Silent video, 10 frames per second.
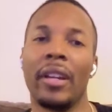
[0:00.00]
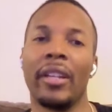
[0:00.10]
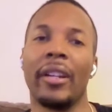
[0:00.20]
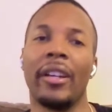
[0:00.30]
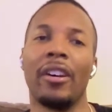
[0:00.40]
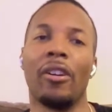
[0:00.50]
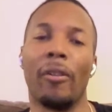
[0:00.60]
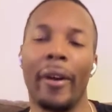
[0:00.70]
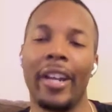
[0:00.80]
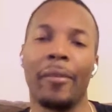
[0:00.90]

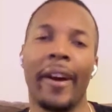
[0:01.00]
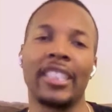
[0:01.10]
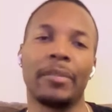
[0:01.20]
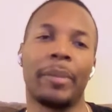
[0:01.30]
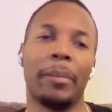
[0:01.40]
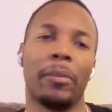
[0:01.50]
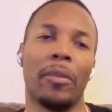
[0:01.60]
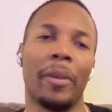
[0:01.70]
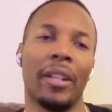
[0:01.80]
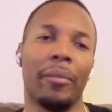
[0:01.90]
or otherwise
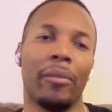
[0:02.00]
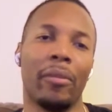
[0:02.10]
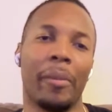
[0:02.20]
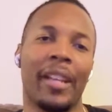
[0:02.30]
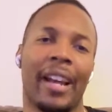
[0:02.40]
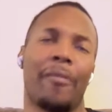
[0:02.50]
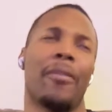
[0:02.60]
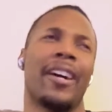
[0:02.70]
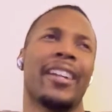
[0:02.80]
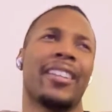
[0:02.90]
people will be
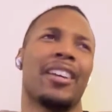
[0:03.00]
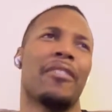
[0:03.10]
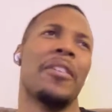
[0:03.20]
like, what?